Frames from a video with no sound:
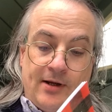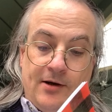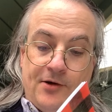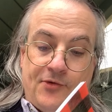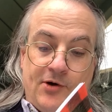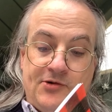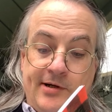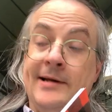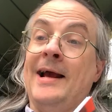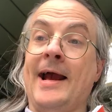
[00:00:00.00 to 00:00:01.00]

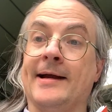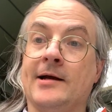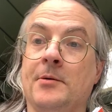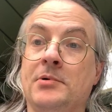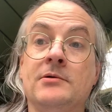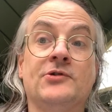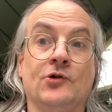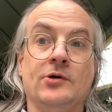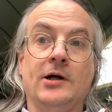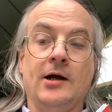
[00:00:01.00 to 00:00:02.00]
13 egg cup,
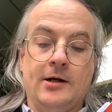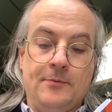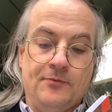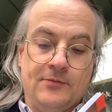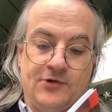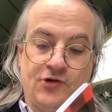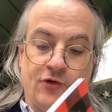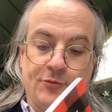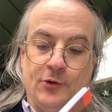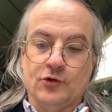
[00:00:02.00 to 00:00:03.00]

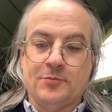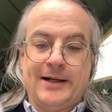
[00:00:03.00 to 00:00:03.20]
soft boiled,